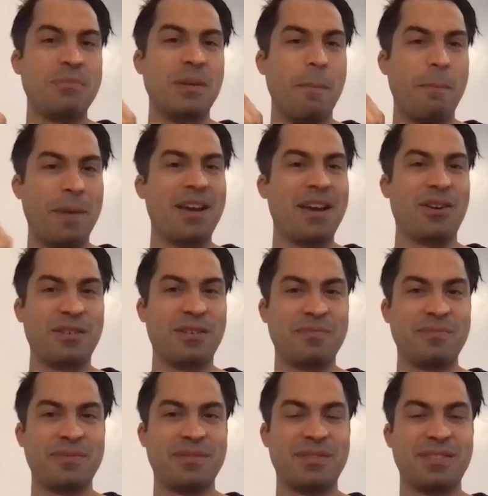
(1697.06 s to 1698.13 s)
better
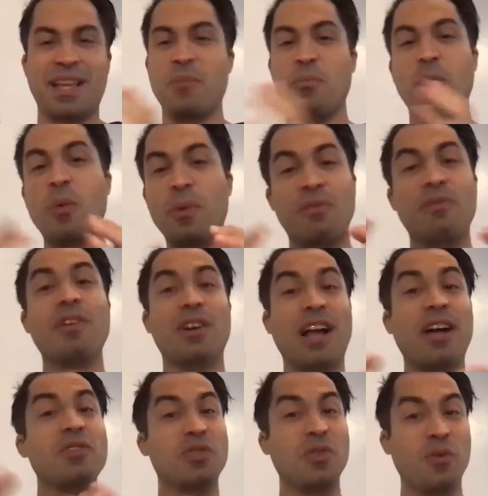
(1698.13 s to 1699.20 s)
than what we've figured
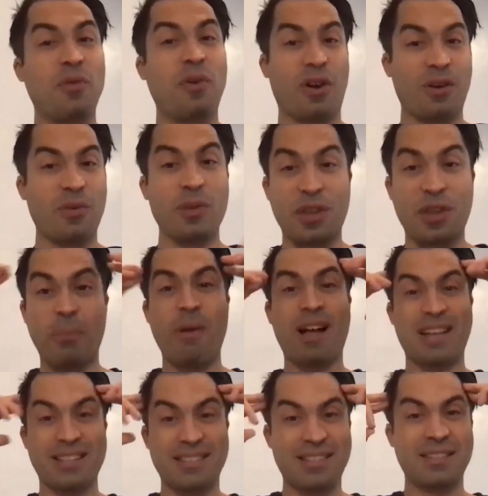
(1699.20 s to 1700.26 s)
out so far with our
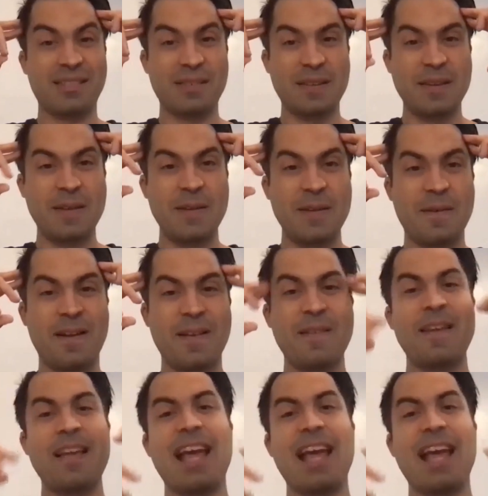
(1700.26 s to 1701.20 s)
minds, right?